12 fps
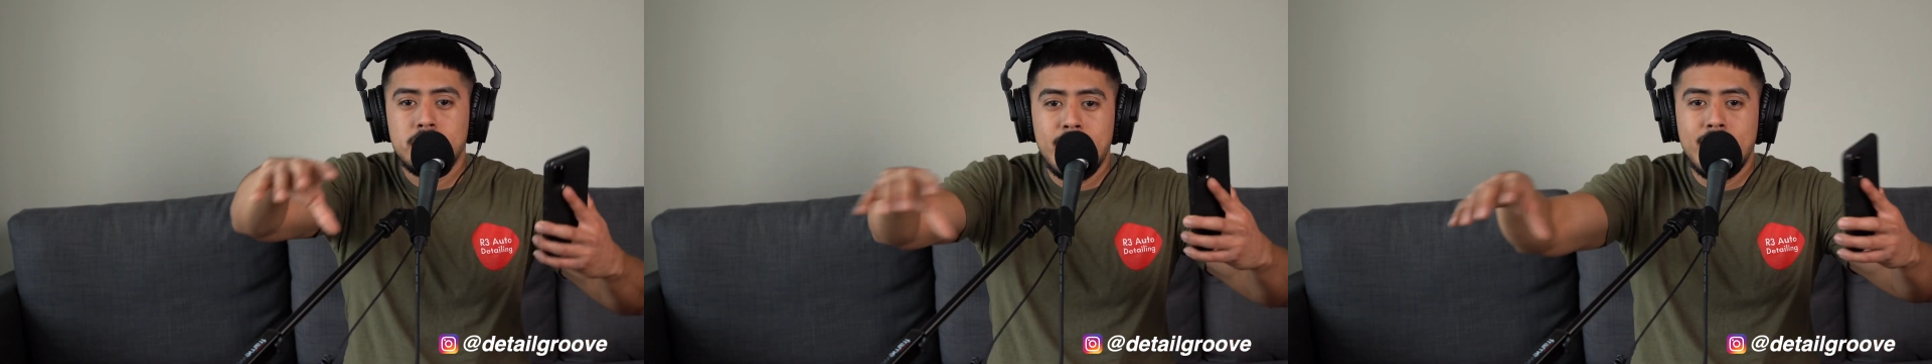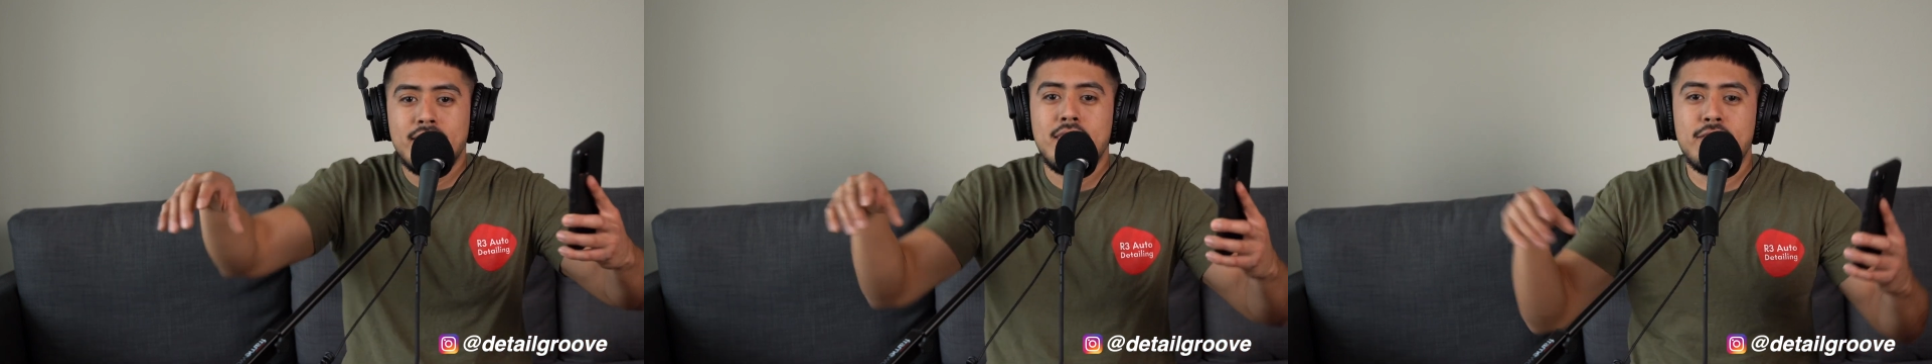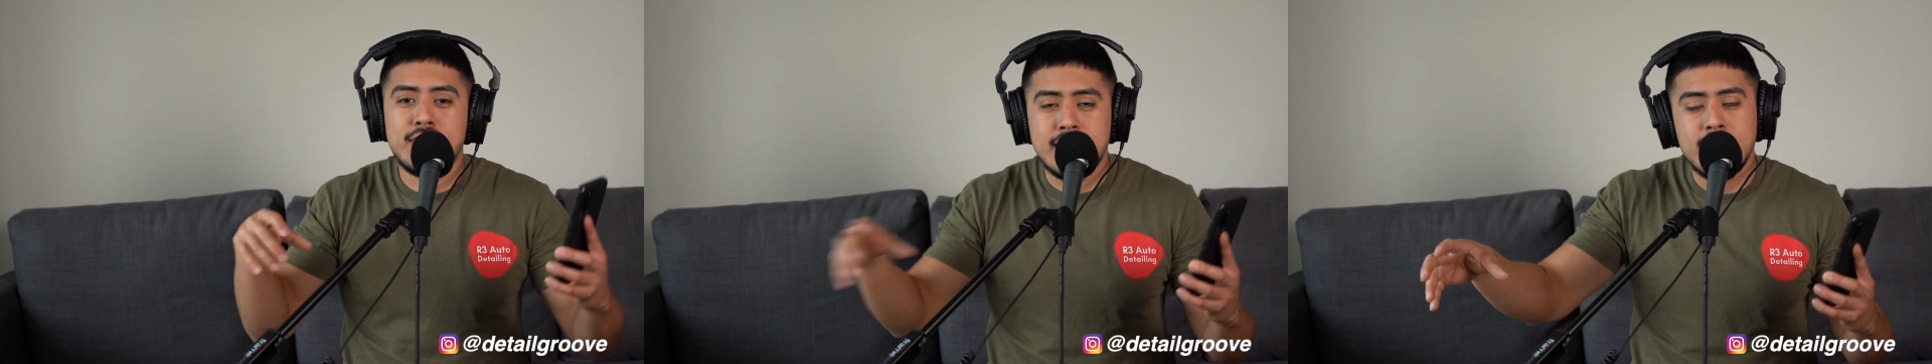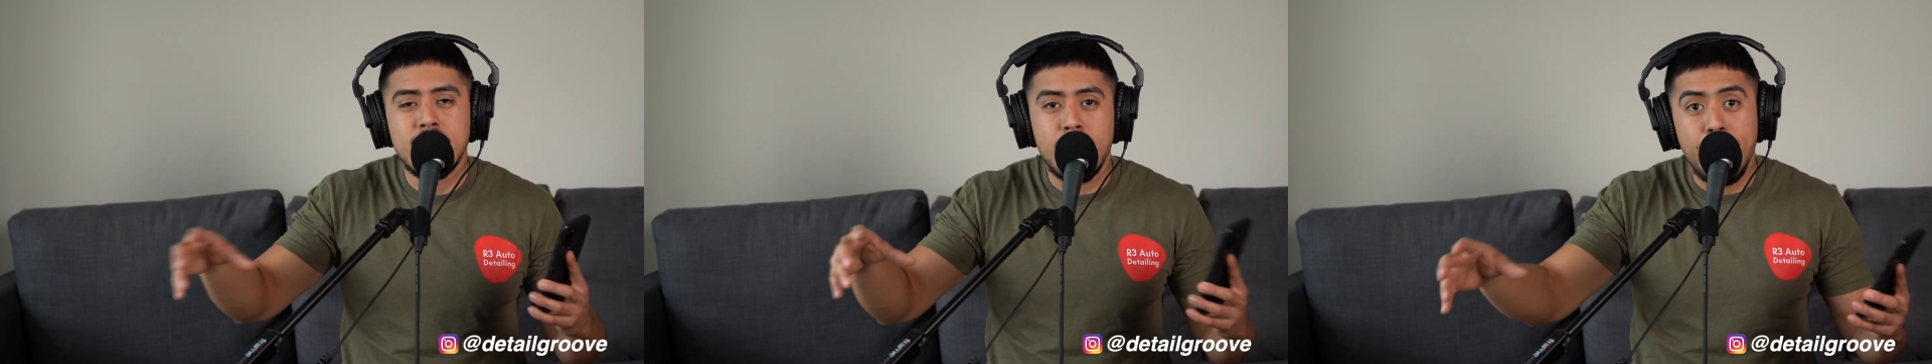in the
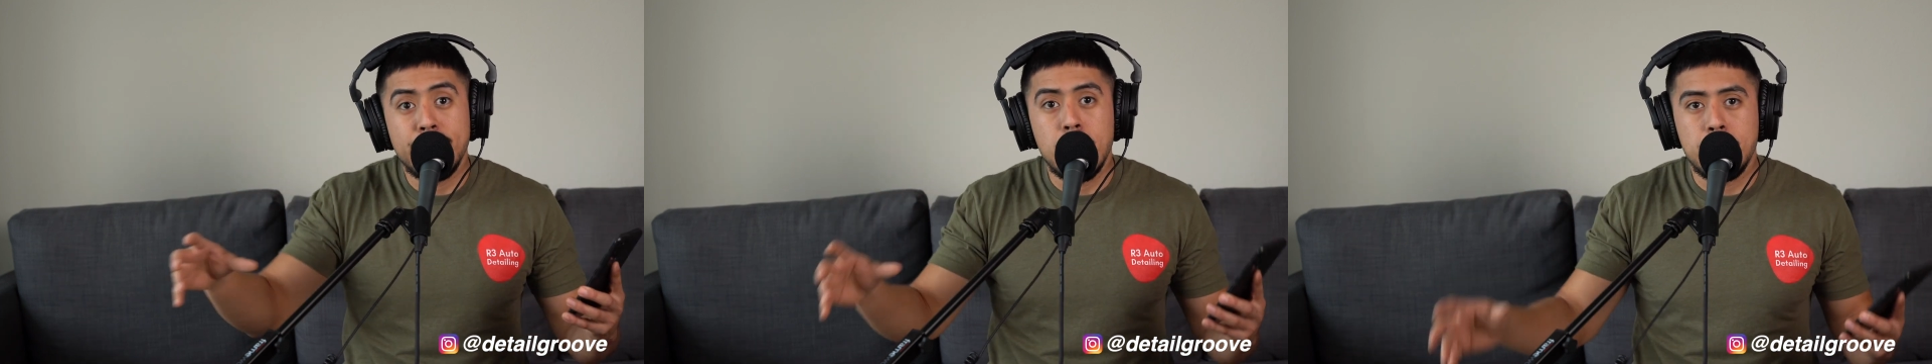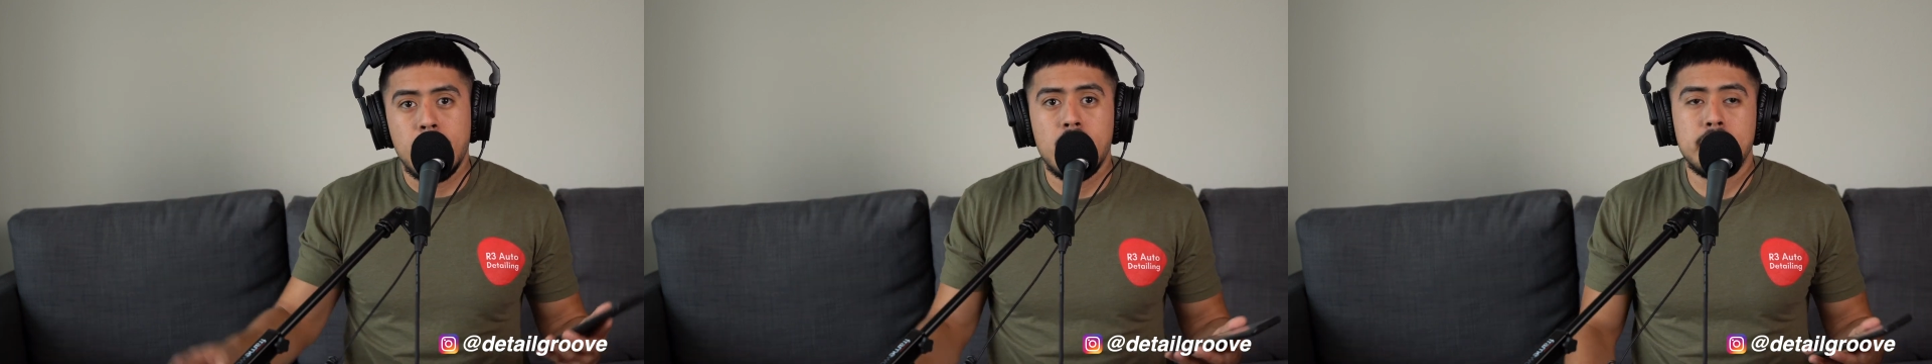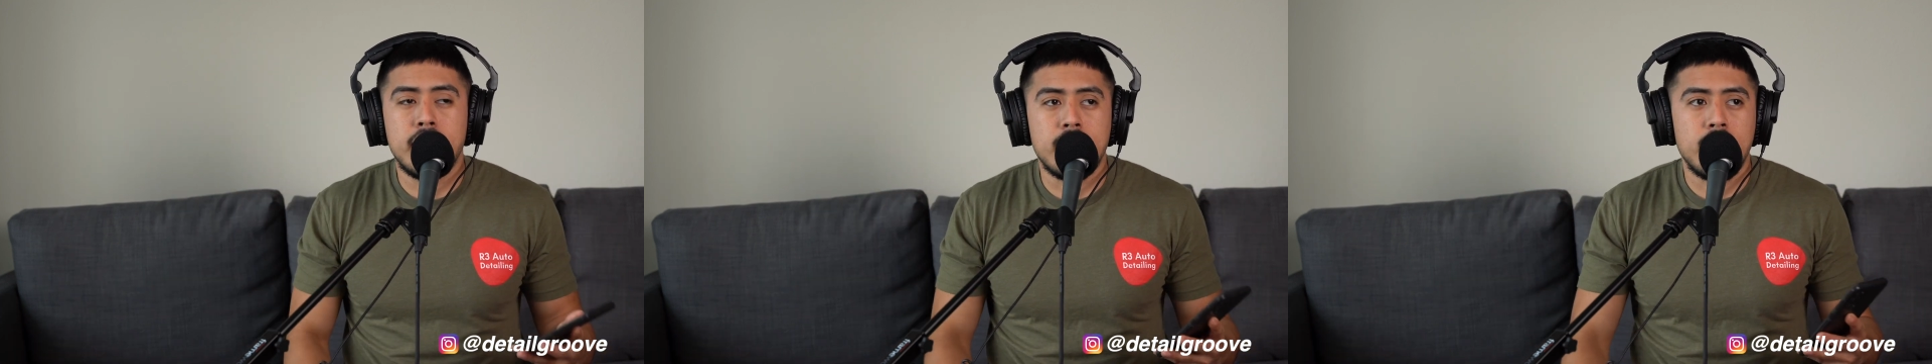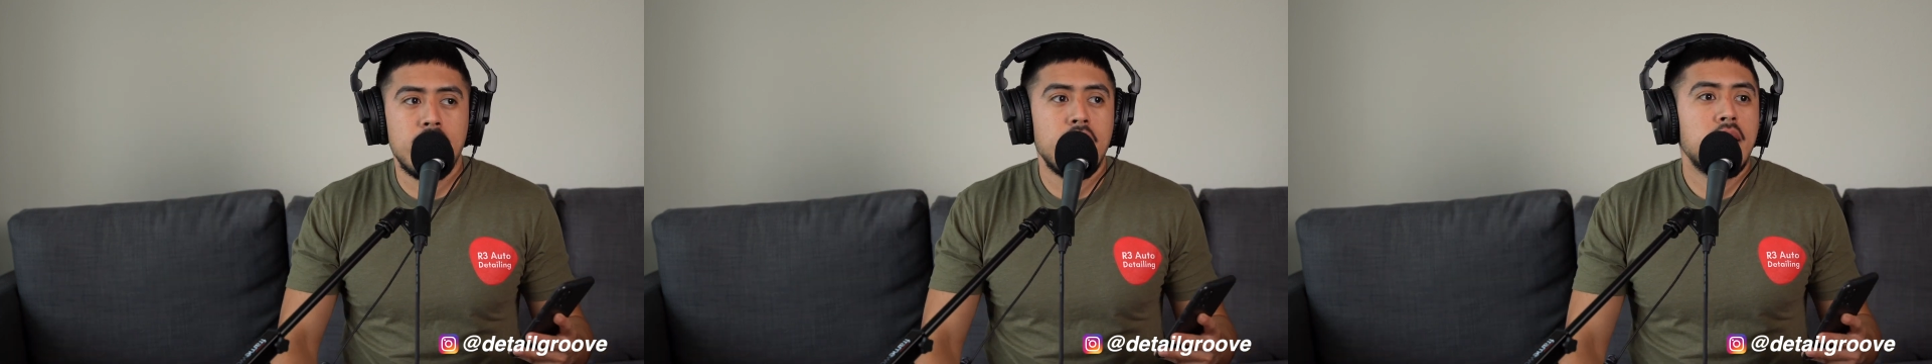vicinity of the apartment.